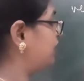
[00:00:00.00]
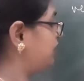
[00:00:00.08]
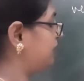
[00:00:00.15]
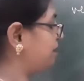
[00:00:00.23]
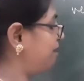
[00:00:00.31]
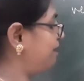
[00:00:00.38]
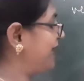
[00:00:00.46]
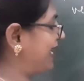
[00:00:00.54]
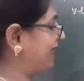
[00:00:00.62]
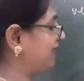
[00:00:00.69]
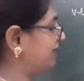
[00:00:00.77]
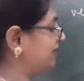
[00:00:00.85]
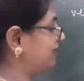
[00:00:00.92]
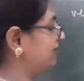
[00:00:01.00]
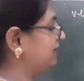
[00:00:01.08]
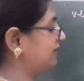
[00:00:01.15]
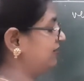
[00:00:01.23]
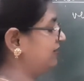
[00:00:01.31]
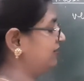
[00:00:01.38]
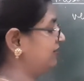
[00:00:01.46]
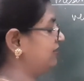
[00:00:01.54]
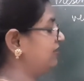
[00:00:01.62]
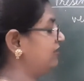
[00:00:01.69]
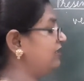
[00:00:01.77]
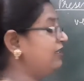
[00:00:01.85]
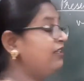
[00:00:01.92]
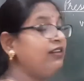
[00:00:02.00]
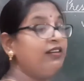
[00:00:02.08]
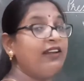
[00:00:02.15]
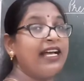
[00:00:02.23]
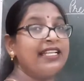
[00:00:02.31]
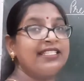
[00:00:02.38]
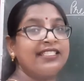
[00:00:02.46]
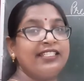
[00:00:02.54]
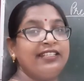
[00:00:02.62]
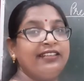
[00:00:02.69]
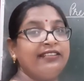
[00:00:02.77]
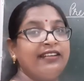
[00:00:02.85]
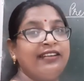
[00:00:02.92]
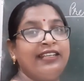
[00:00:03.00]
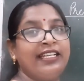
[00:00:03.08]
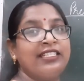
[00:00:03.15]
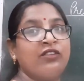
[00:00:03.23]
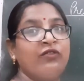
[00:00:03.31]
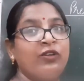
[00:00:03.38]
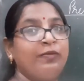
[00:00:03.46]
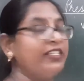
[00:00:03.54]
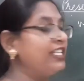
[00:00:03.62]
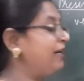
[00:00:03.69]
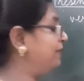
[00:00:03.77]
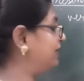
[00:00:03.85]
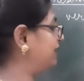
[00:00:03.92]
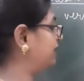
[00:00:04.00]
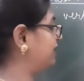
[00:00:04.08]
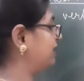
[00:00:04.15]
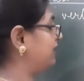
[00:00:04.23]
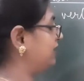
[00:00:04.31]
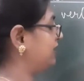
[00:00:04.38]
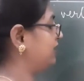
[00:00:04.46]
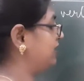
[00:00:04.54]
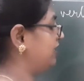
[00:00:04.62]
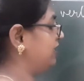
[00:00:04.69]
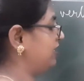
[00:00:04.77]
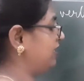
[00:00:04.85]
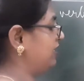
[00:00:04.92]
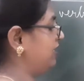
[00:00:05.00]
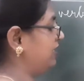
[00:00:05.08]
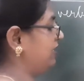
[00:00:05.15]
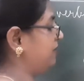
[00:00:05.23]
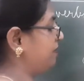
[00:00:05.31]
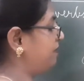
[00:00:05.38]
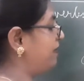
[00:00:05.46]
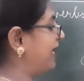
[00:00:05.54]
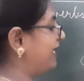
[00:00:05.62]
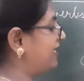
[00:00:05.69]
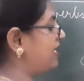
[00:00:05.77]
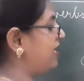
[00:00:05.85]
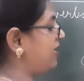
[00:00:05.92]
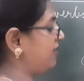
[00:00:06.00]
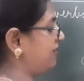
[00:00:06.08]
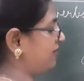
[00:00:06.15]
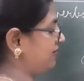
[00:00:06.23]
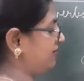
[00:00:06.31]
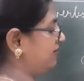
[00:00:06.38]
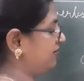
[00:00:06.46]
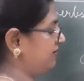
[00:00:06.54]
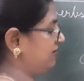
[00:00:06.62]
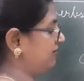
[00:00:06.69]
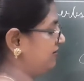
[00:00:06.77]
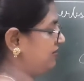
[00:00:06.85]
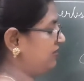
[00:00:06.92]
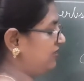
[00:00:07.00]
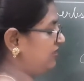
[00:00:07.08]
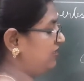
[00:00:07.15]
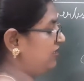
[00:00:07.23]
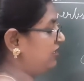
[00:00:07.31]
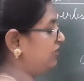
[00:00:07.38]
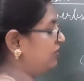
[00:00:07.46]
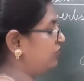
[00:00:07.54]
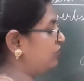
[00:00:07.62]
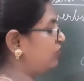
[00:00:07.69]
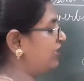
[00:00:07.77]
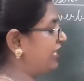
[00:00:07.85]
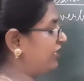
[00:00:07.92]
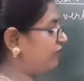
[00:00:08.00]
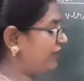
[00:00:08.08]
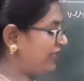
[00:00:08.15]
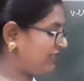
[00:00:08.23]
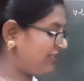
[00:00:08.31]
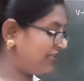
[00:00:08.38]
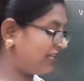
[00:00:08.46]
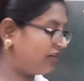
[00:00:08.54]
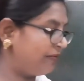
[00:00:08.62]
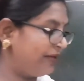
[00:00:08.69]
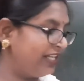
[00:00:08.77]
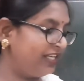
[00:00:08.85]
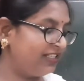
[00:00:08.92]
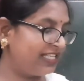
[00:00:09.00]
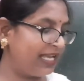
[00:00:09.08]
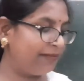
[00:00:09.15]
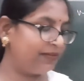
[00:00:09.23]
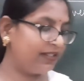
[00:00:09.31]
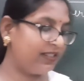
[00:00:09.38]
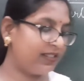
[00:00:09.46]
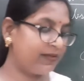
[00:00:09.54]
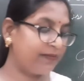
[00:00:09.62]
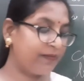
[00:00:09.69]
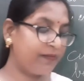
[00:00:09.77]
Beg. Last letter will be doubled. Begging. So likewise, there are many examples.